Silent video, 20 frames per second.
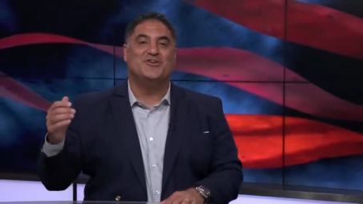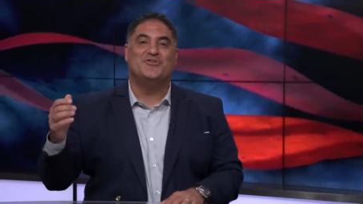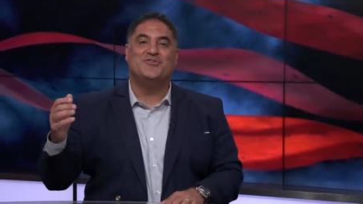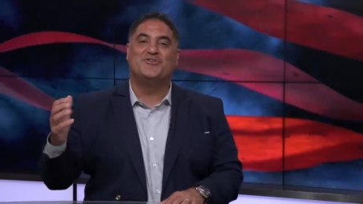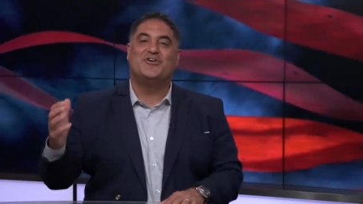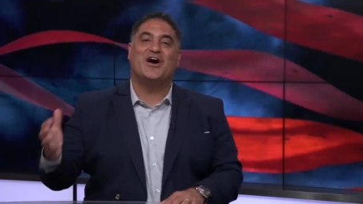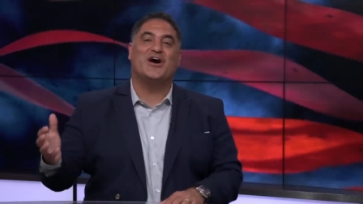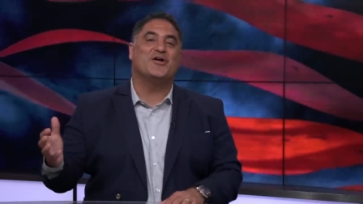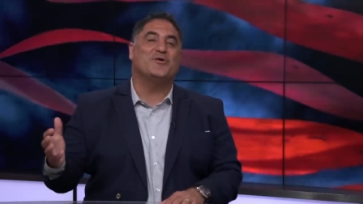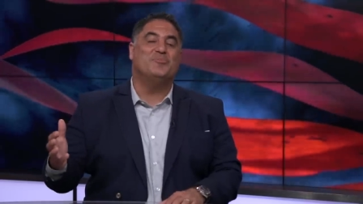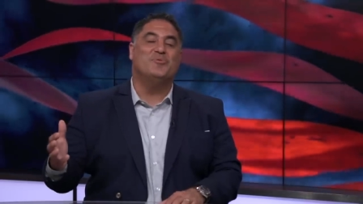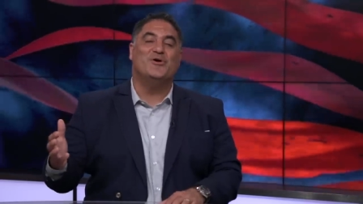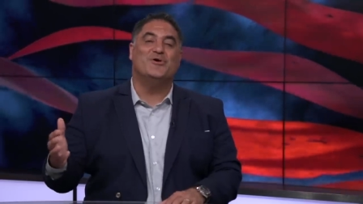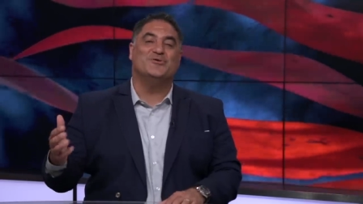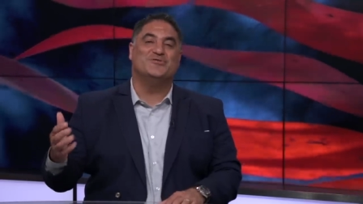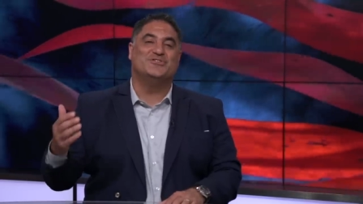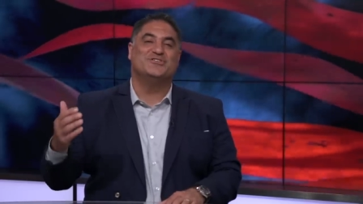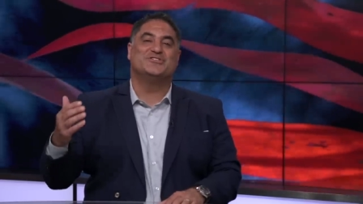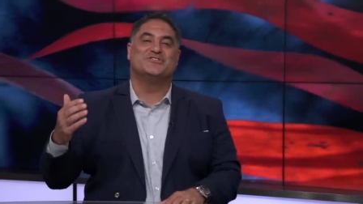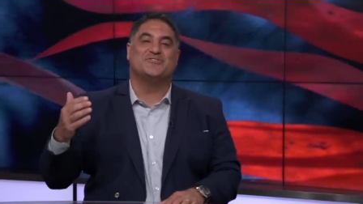You've got
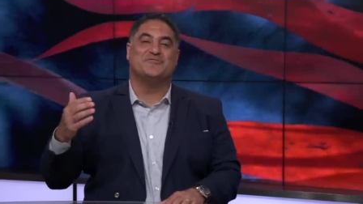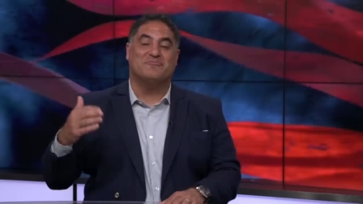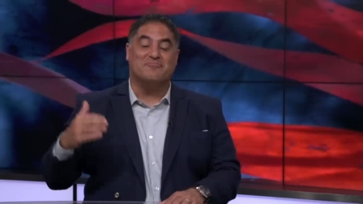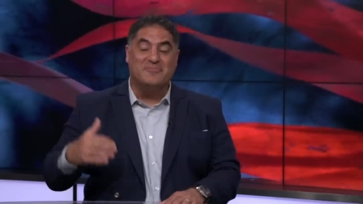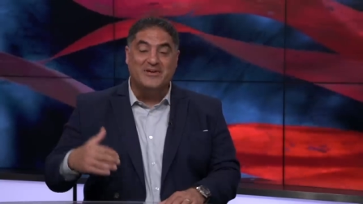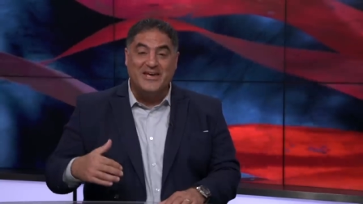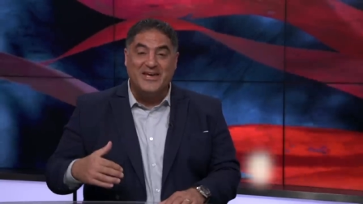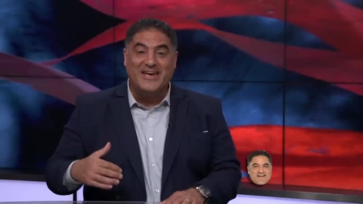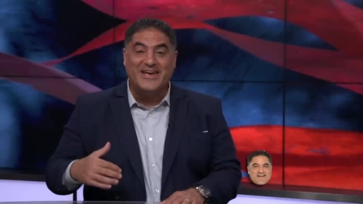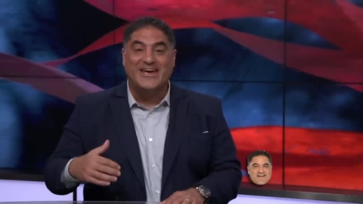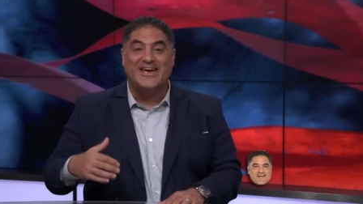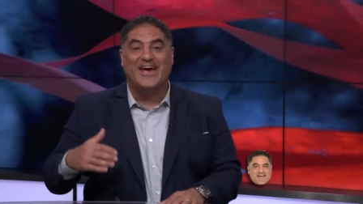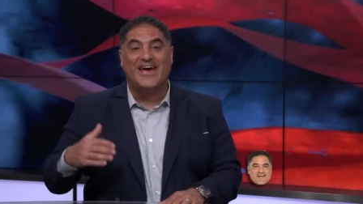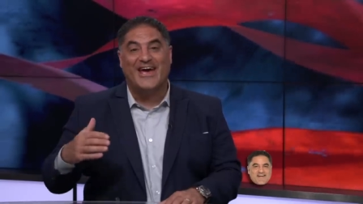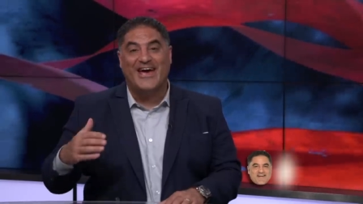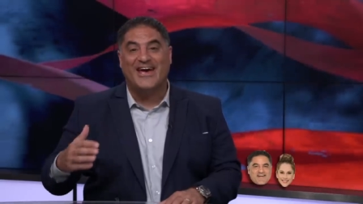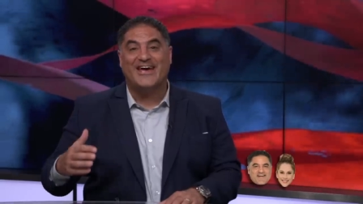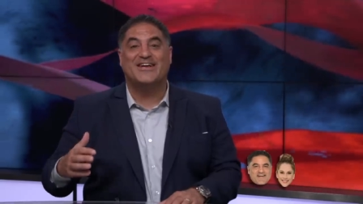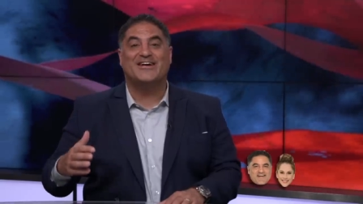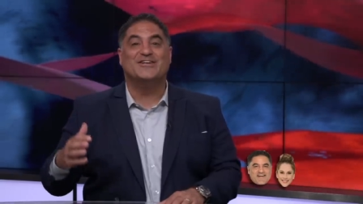emojis of me,
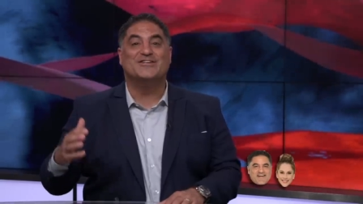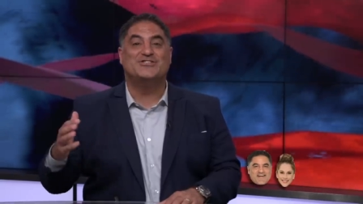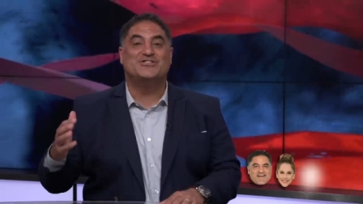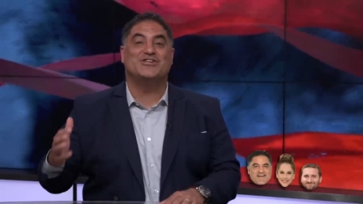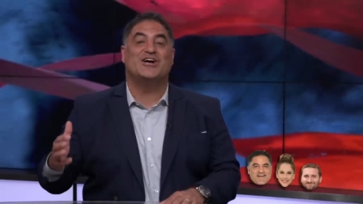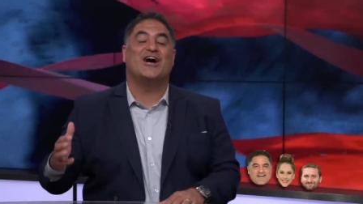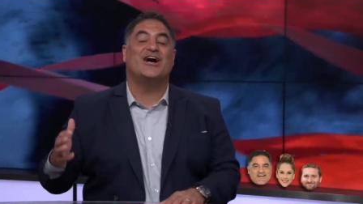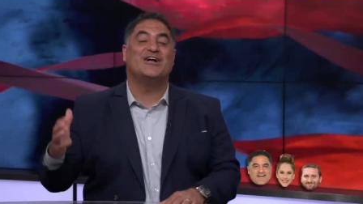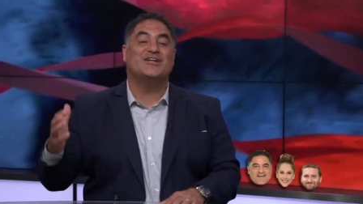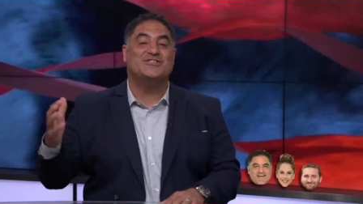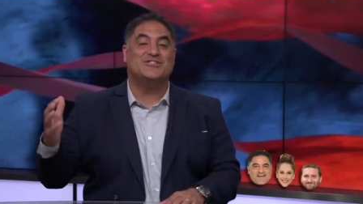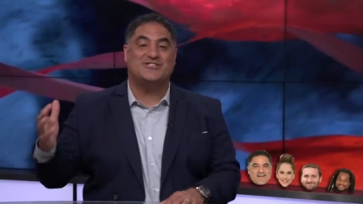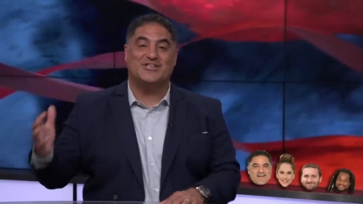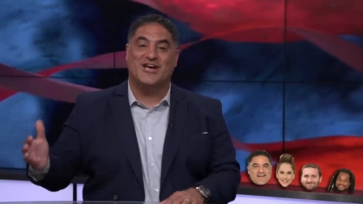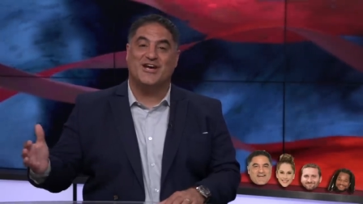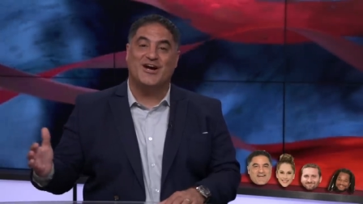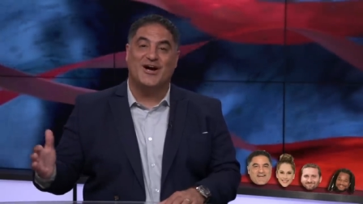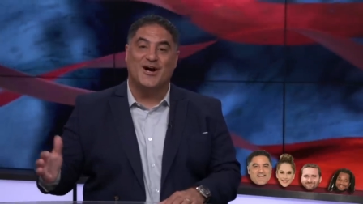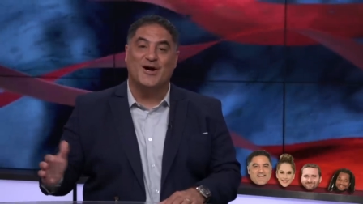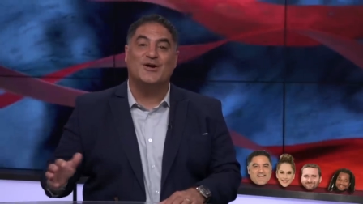Ana, John,
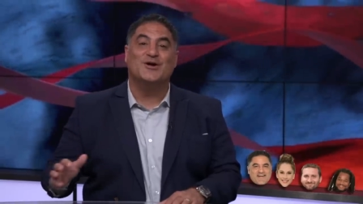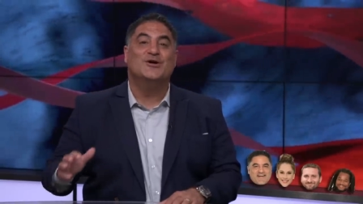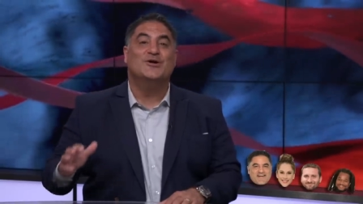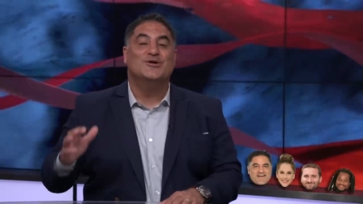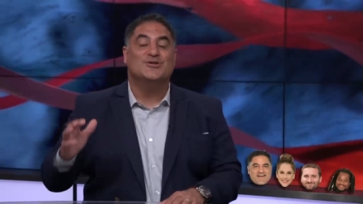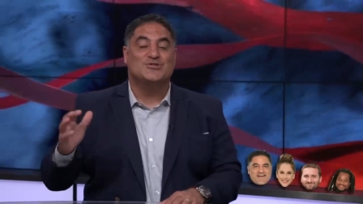JR.